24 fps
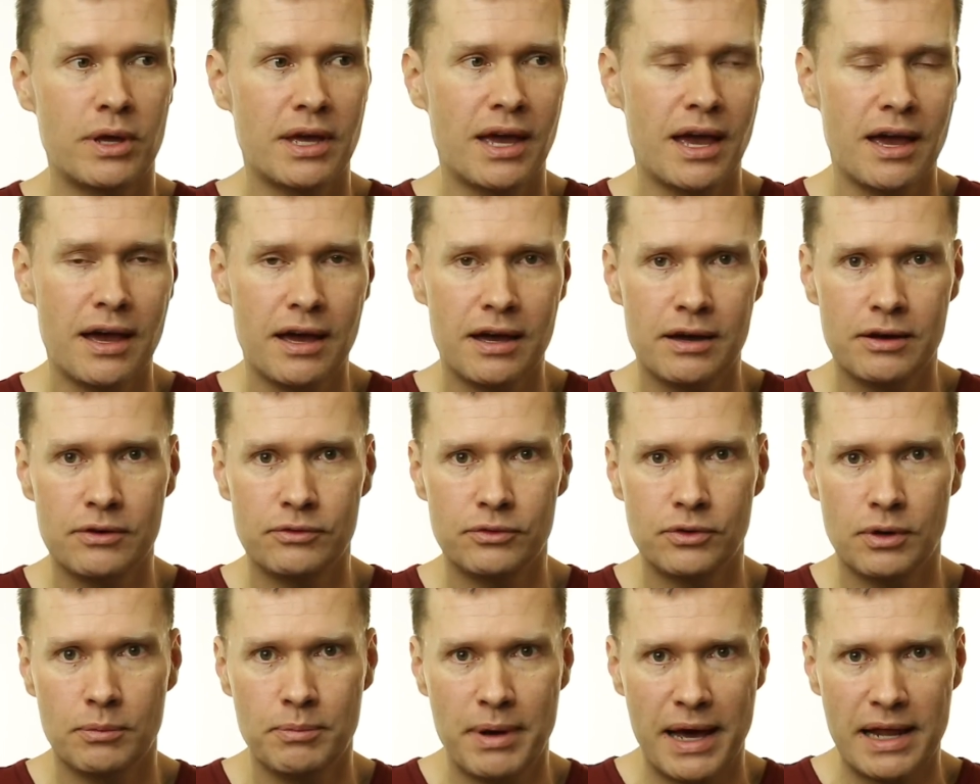
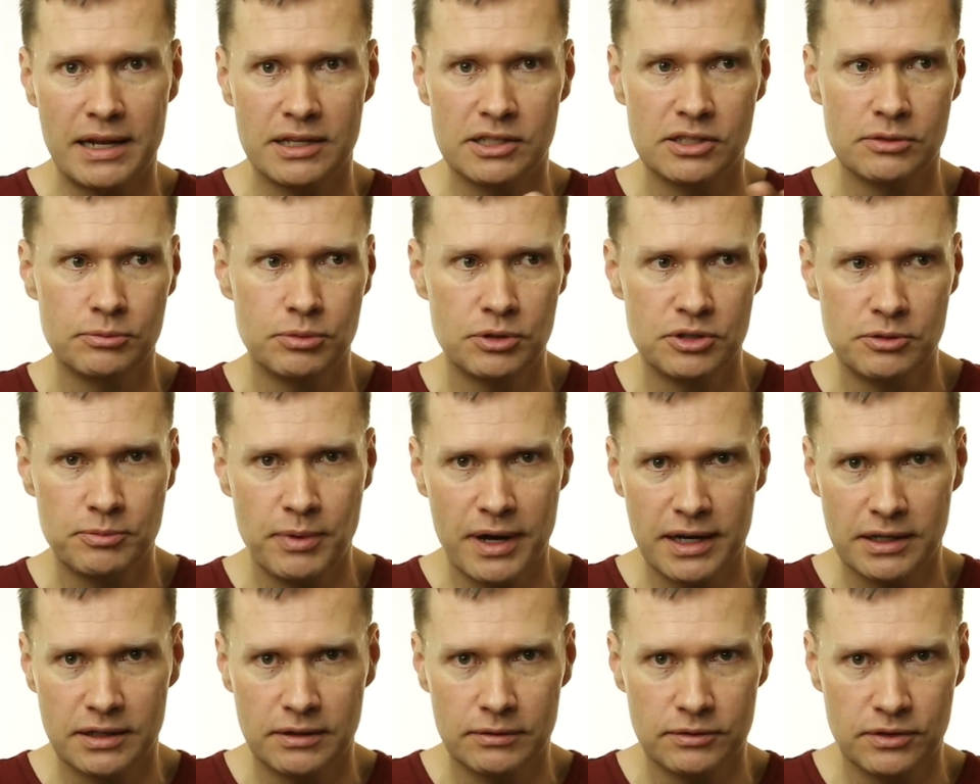have a balance of
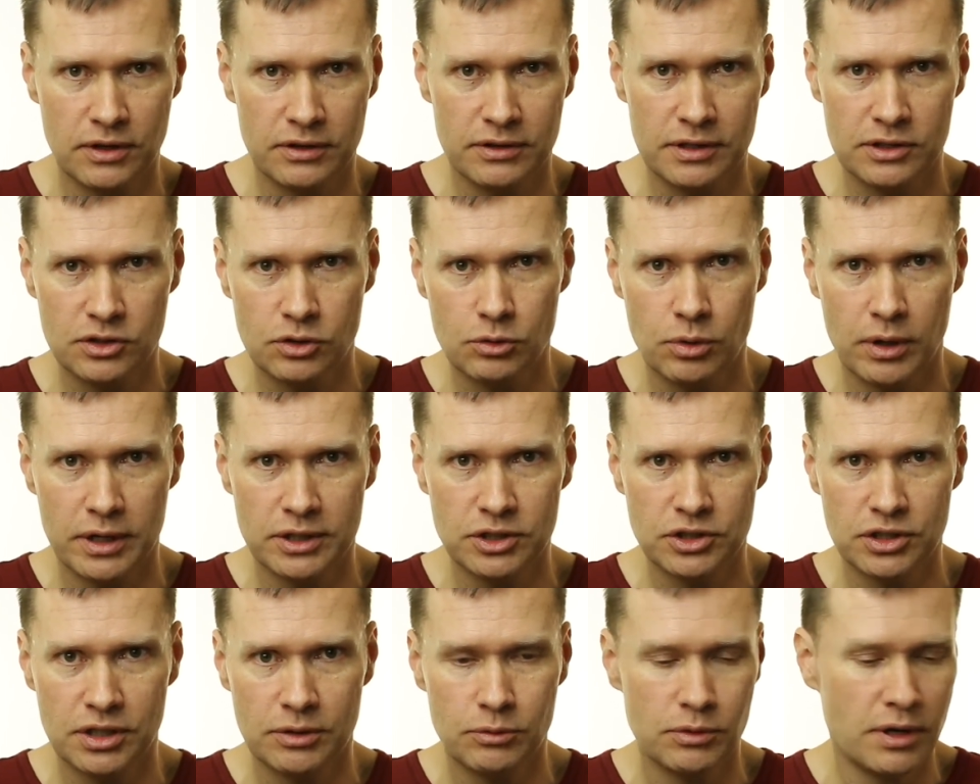perspectives on this
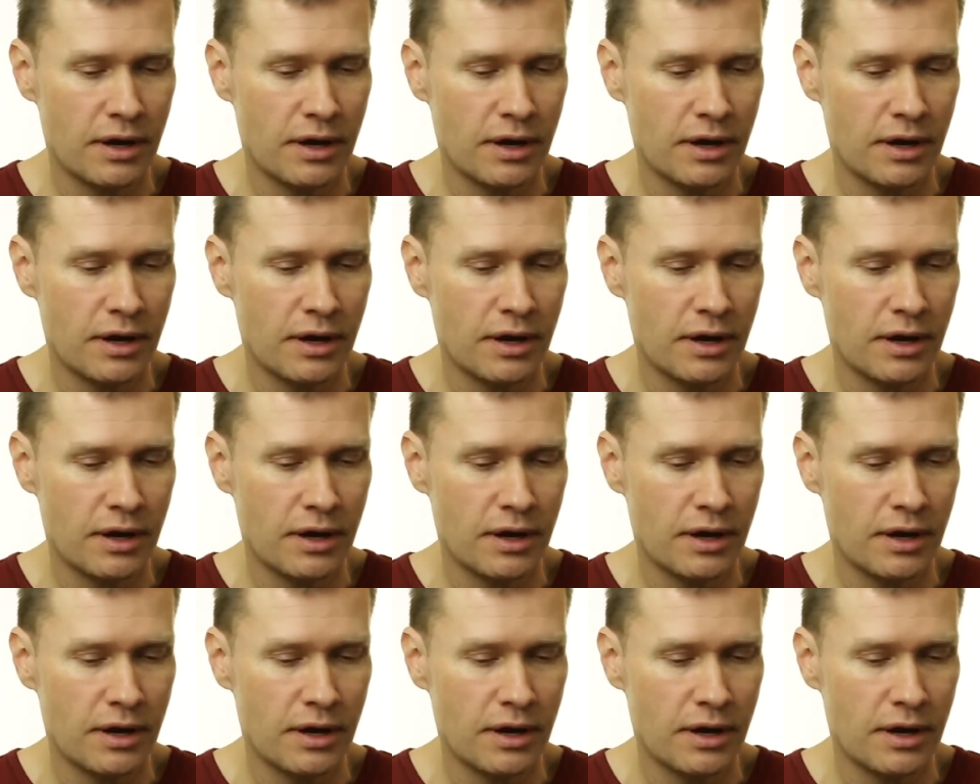question.